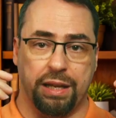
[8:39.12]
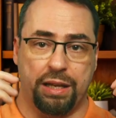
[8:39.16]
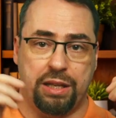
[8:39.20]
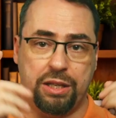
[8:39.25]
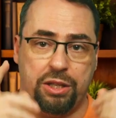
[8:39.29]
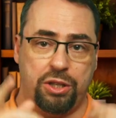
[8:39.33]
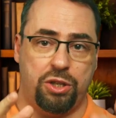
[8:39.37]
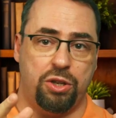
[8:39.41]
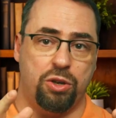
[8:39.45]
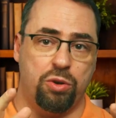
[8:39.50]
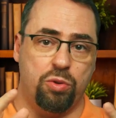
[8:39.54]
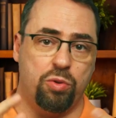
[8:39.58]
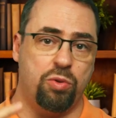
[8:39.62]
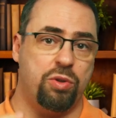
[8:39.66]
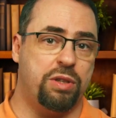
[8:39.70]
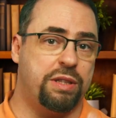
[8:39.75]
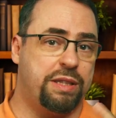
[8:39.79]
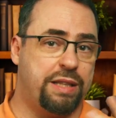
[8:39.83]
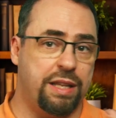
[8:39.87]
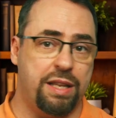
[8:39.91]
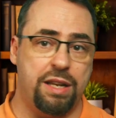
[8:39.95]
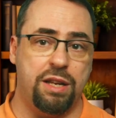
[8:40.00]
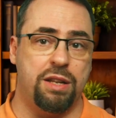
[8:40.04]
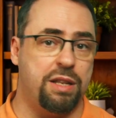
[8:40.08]
You
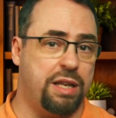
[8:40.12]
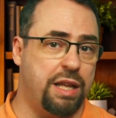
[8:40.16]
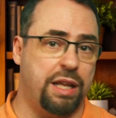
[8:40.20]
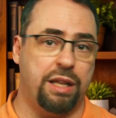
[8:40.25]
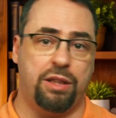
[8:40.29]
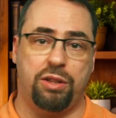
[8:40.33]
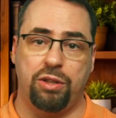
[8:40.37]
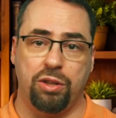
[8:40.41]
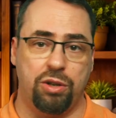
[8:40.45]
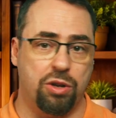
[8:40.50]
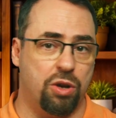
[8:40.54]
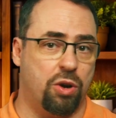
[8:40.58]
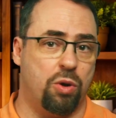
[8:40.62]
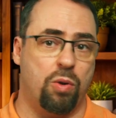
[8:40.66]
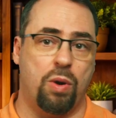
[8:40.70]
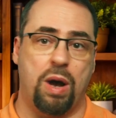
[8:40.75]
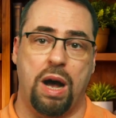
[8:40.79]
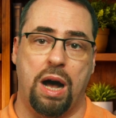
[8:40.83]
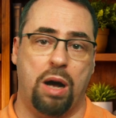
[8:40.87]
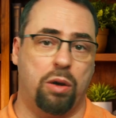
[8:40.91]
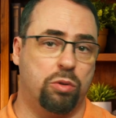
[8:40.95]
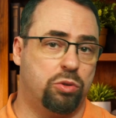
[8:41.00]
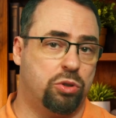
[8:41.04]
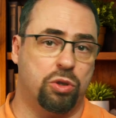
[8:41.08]
didn't need to know
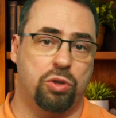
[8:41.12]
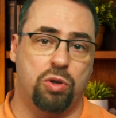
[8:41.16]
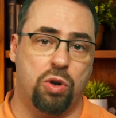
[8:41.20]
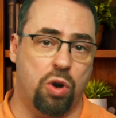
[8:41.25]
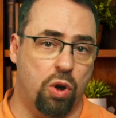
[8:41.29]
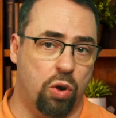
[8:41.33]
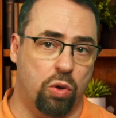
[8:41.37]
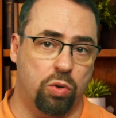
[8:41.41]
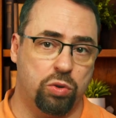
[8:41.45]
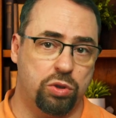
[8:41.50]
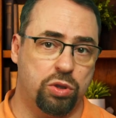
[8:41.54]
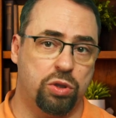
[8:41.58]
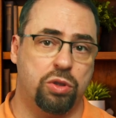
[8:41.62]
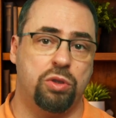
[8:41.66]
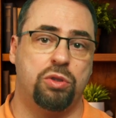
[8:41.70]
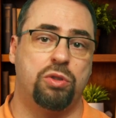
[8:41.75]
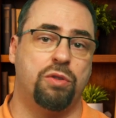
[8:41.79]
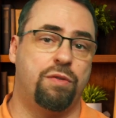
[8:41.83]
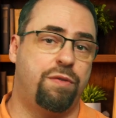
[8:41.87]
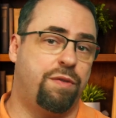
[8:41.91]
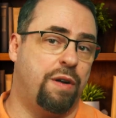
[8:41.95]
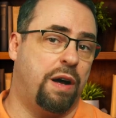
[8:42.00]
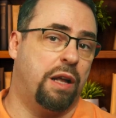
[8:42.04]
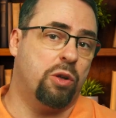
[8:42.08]
how to code to
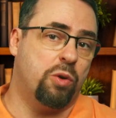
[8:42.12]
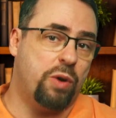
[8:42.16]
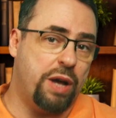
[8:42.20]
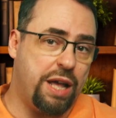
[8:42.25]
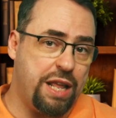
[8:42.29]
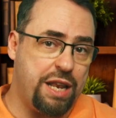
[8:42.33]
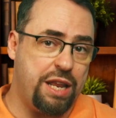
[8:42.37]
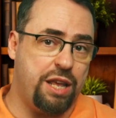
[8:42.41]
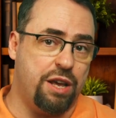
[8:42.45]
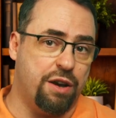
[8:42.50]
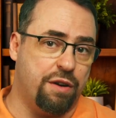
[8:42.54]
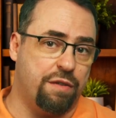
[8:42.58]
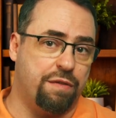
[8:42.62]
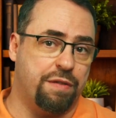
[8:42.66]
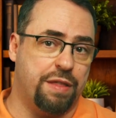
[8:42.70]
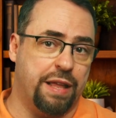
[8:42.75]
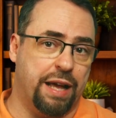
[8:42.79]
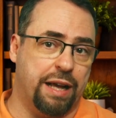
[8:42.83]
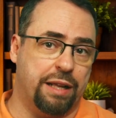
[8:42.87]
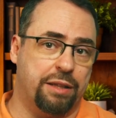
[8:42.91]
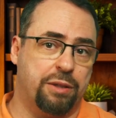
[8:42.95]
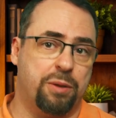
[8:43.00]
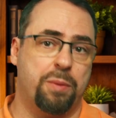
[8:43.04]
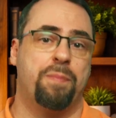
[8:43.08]
follow any of
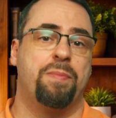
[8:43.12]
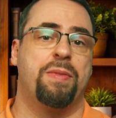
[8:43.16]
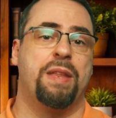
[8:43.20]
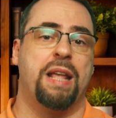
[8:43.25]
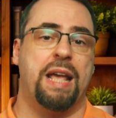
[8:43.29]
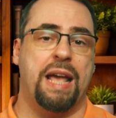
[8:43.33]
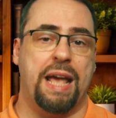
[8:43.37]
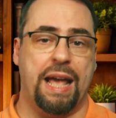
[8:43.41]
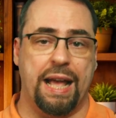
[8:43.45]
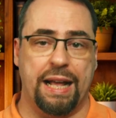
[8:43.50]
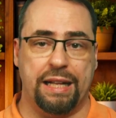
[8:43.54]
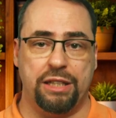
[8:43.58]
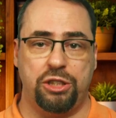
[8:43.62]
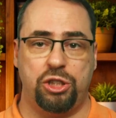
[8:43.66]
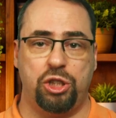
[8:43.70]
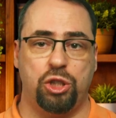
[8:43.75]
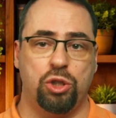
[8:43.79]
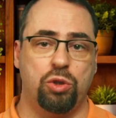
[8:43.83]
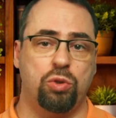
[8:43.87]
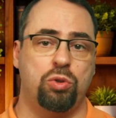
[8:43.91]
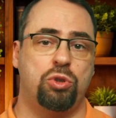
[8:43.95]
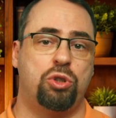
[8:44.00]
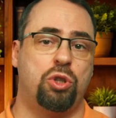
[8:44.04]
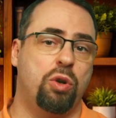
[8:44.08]
that. And
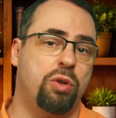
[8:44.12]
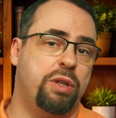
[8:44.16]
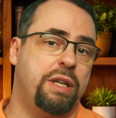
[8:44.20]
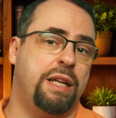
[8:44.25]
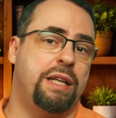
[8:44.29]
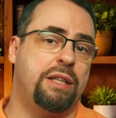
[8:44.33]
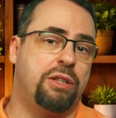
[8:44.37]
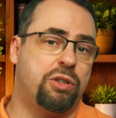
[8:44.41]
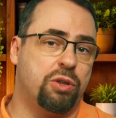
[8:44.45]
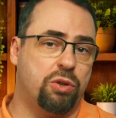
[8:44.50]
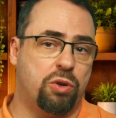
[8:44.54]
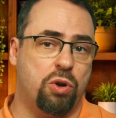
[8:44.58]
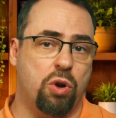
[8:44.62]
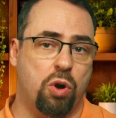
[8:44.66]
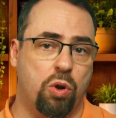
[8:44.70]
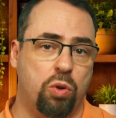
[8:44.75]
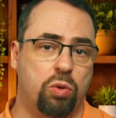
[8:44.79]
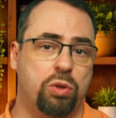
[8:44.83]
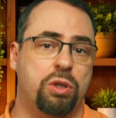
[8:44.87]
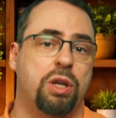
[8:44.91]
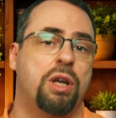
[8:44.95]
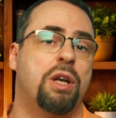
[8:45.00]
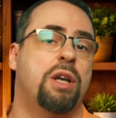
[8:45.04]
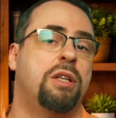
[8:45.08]
you don't need to
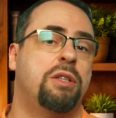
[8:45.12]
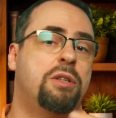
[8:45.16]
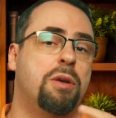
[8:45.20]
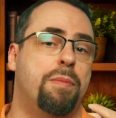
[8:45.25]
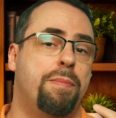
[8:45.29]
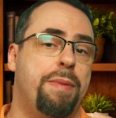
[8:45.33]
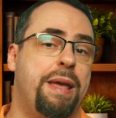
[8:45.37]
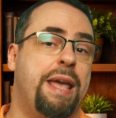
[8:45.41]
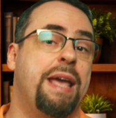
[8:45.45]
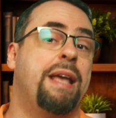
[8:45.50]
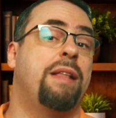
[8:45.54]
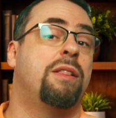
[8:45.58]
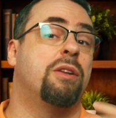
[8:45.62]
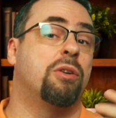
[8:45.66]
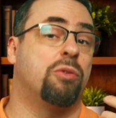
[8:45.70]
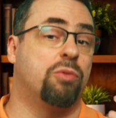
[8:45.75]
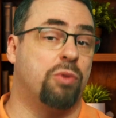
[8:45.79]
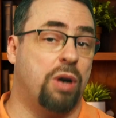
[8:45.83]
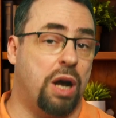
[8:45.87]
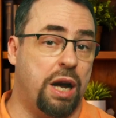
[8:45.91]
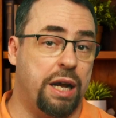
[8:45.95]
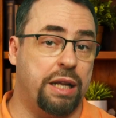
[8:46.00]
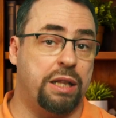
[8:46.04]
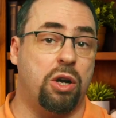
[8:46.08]
code to make the
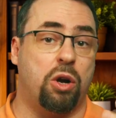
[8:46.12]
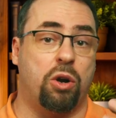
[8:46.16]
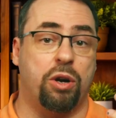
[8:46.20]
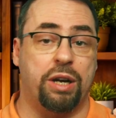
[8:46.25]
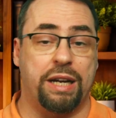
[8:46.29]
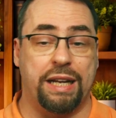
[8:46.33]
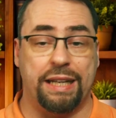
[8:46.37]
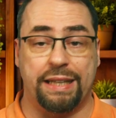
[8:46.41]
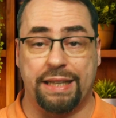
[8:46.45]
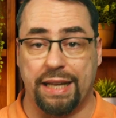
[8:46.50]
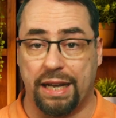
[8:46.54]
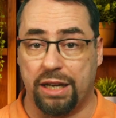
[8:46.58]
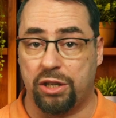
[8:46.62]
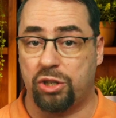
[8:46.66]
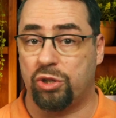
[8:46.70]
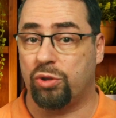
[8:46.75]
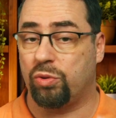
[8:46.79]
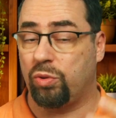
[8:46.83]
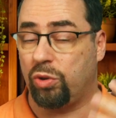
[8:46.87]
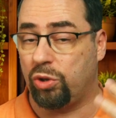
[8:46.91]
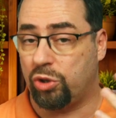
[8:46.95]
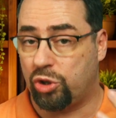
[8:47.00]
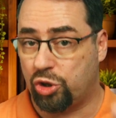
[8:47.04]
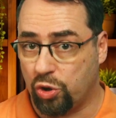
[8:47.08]
right
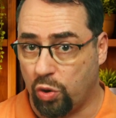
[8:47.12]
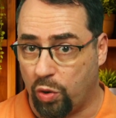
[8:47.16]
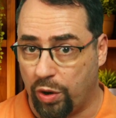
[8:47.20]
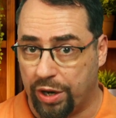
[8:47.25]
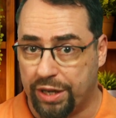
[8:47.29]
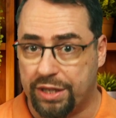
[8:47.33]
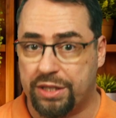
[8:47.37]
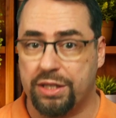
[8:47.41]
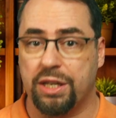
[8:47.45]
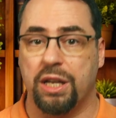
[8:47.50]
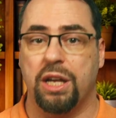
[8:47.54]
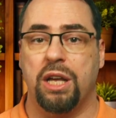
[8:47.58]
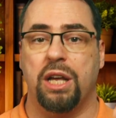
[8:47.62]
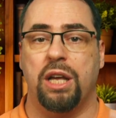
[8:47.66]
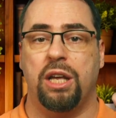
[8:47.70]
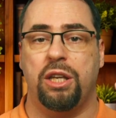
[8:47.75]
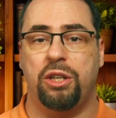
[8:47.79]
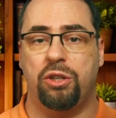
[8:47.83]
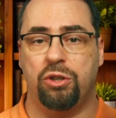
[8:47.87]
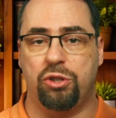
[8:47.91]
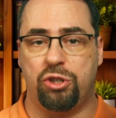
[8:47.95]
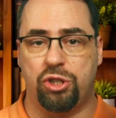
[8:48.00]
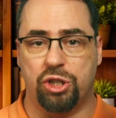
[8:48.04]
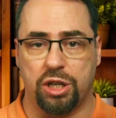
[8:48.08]
architectural choice.
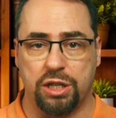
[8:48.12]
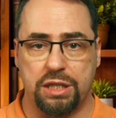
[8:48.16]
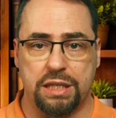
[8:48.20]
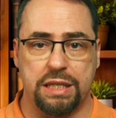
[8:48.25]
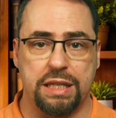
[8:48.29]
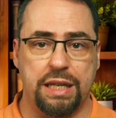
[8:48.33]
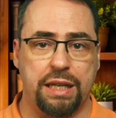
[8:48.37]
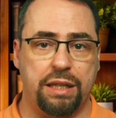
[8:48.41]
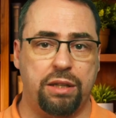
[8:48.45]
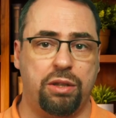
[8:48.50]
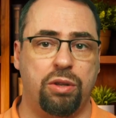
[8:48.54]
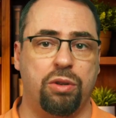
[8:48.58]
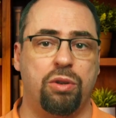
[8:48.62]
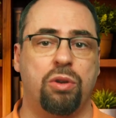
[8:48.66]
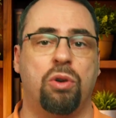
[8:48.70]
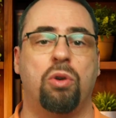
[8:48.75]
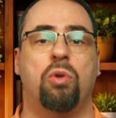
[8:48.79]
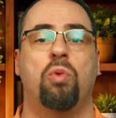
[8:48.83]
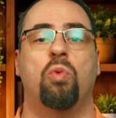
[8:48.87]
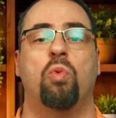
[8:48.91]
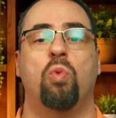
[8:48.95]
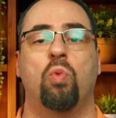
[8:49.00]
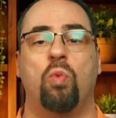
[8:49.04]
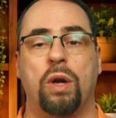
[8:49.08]
You just need to know
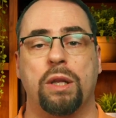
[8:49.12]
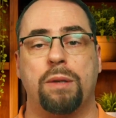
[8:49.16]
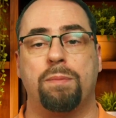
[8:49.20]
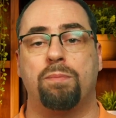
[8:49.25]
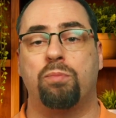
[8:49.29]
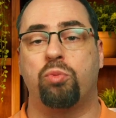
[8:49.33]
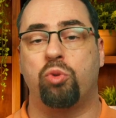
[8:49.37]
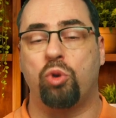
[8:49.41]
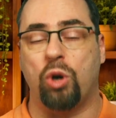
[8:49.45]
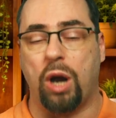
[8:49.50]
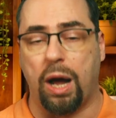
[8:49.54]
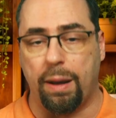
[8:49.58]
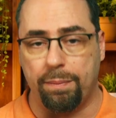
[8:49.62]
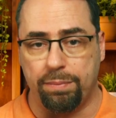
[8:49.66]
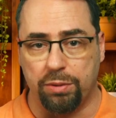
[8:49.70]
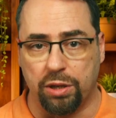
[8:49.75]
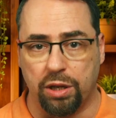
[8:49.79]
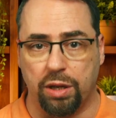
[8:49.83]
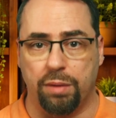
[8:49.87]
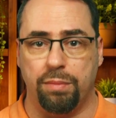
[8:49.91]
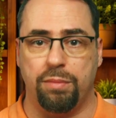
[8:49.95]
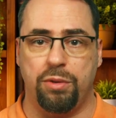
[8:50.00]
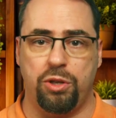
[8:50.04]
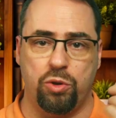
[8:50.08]
what
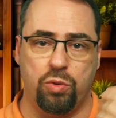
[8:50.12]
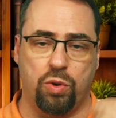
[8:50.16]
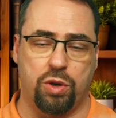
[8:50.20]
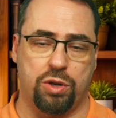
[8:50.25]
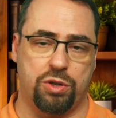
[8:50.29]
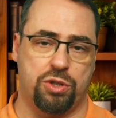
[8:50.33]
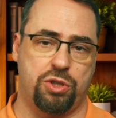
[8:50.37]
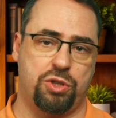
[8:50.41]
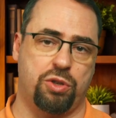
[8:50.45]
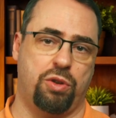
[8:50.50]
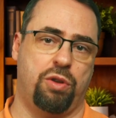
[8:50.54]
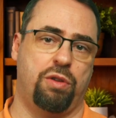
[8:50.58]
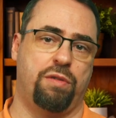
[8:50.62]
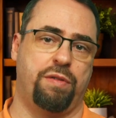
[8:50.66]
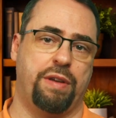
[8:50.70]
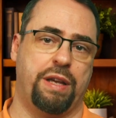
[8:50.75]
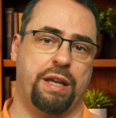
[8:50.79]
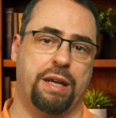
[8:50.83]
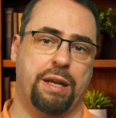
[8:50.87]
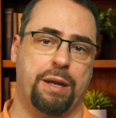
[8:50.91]
problem you are solving.